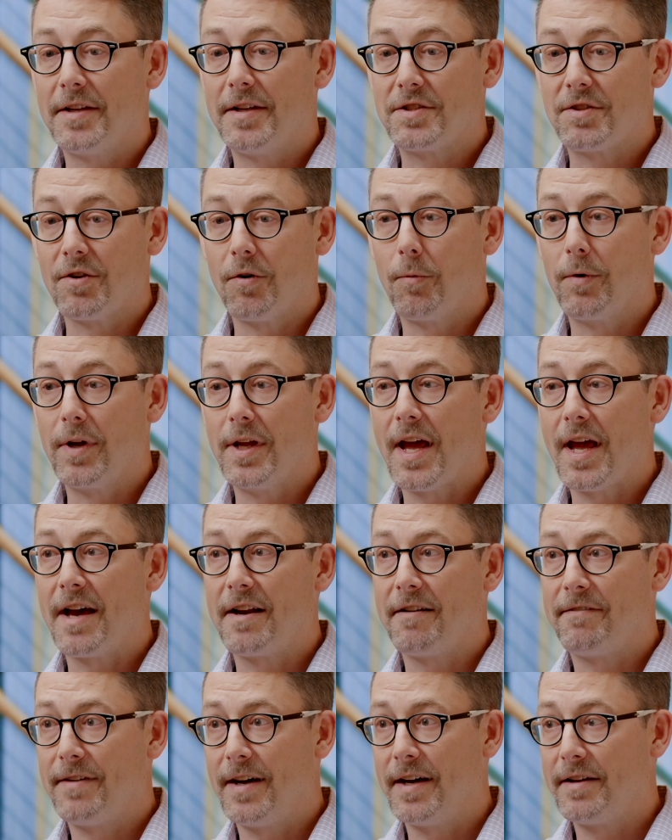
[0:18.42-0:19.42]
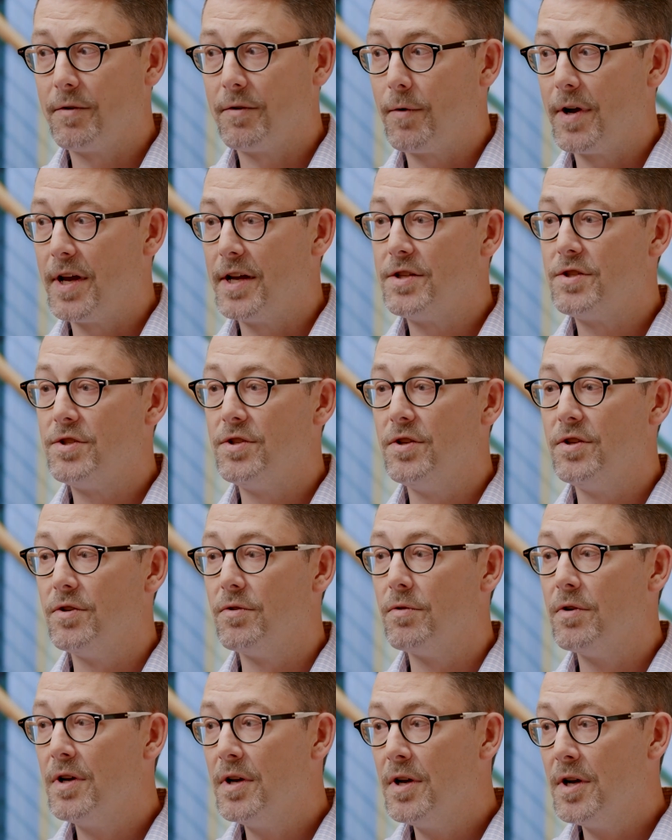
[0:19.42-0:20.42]
so we had to find a way
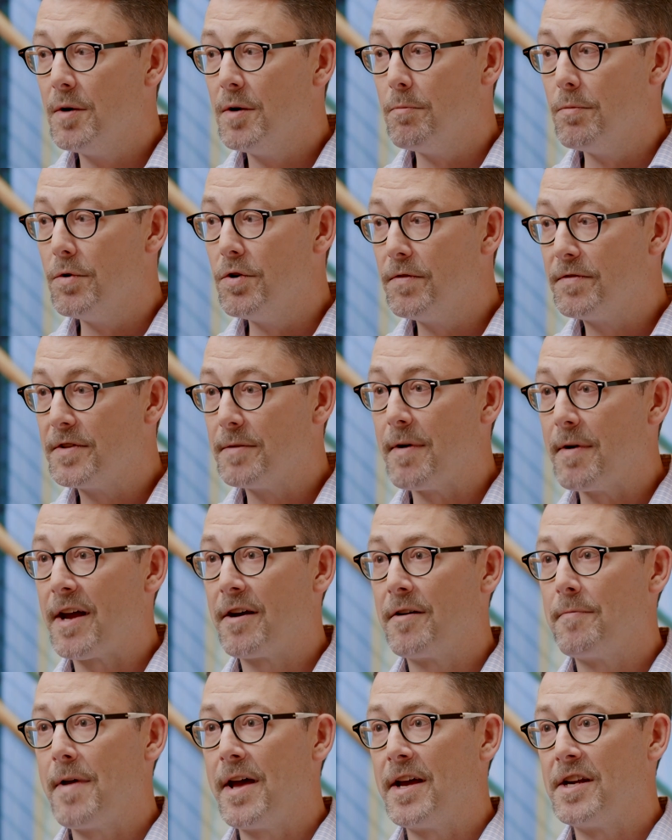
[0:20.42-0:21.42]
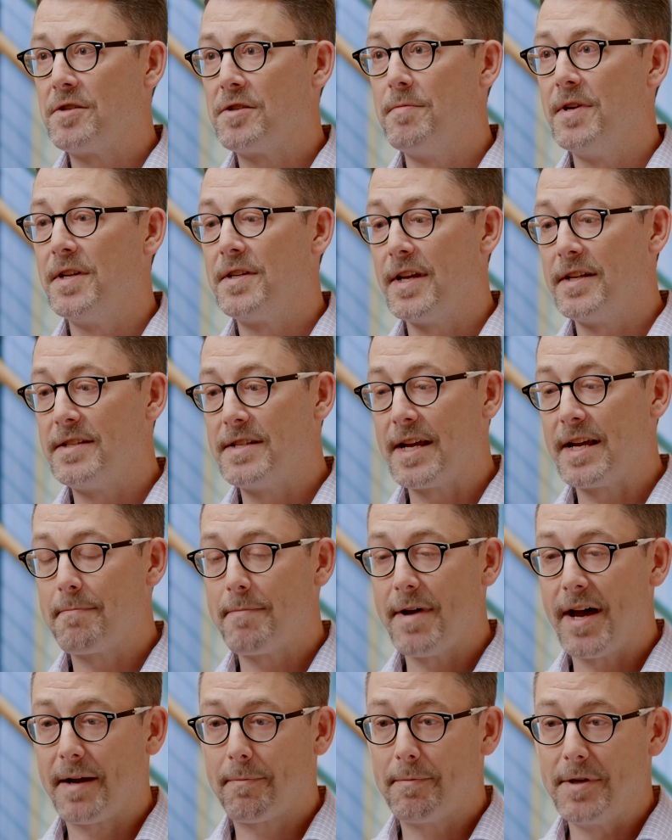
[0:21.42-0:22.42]
to move to modern management and take
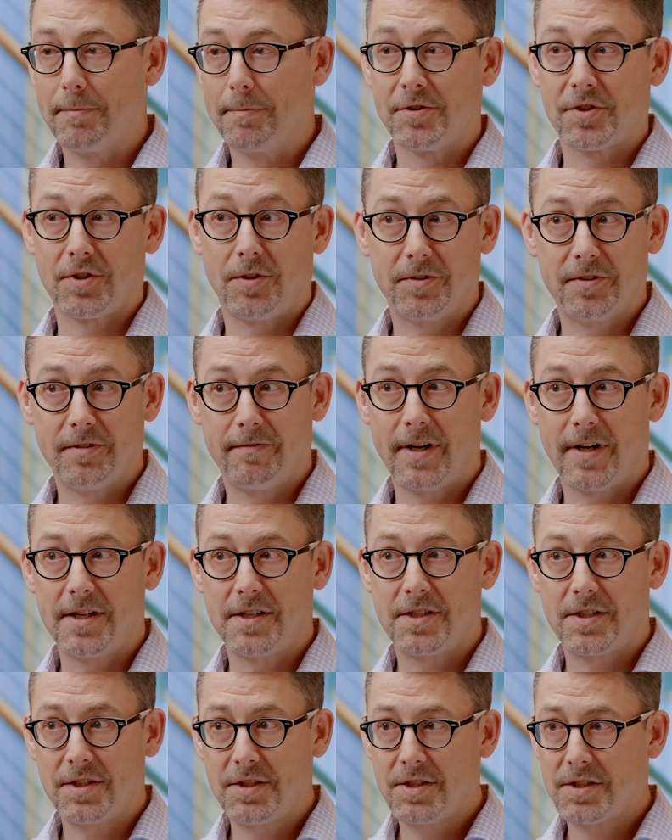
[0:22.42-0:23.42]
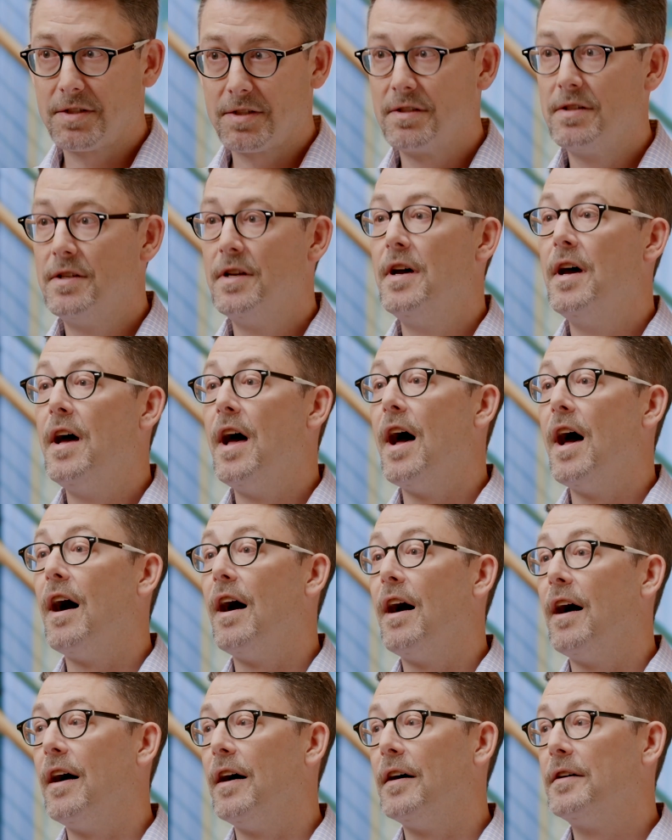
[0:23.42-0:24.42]
back people's old devices
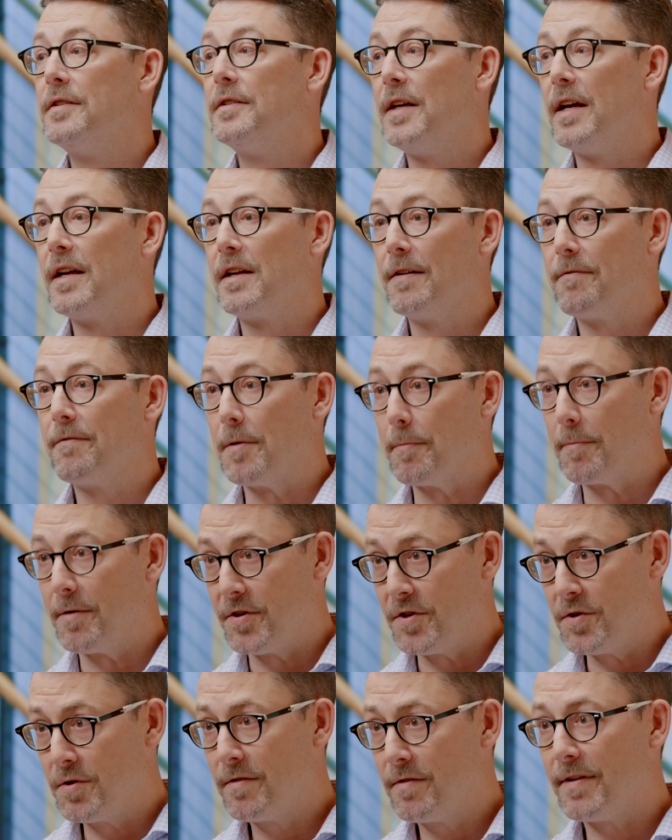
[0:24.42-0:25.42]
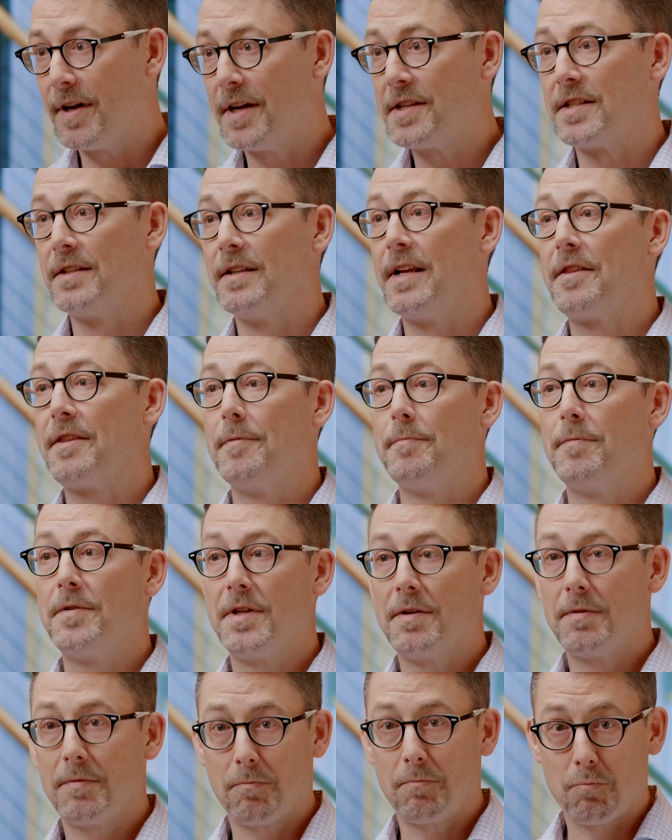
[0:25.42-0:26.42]
and give them their new device and let them
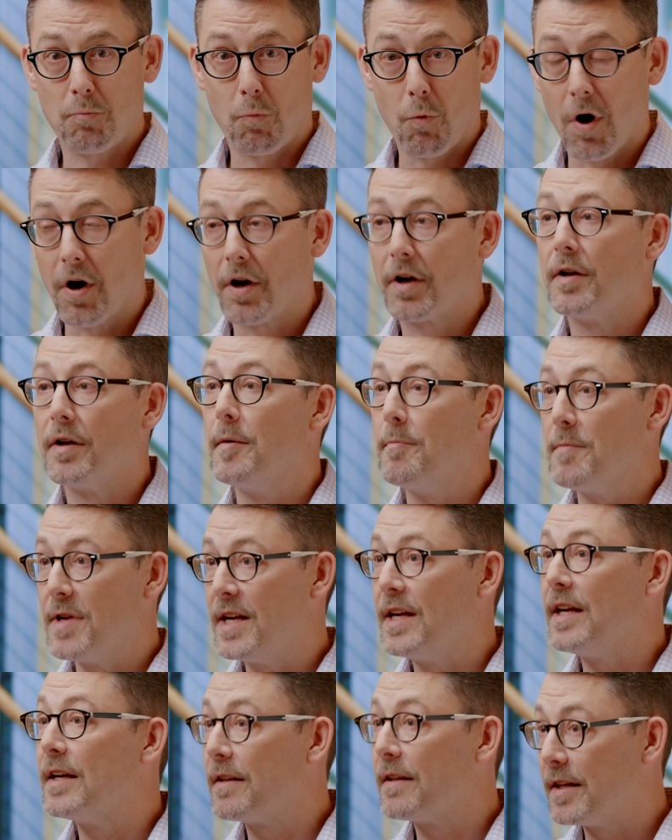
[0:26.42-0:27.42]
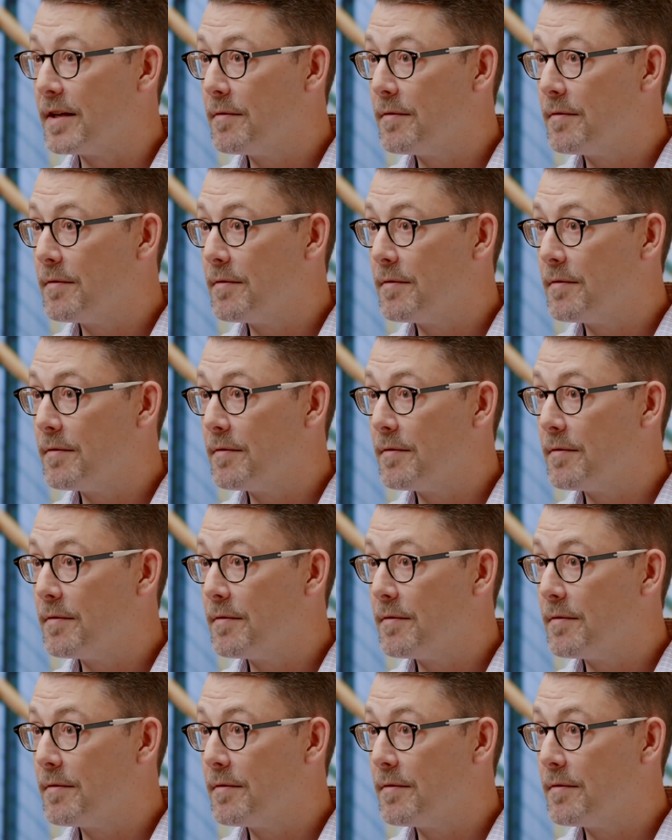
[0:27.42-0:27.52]
work immediately.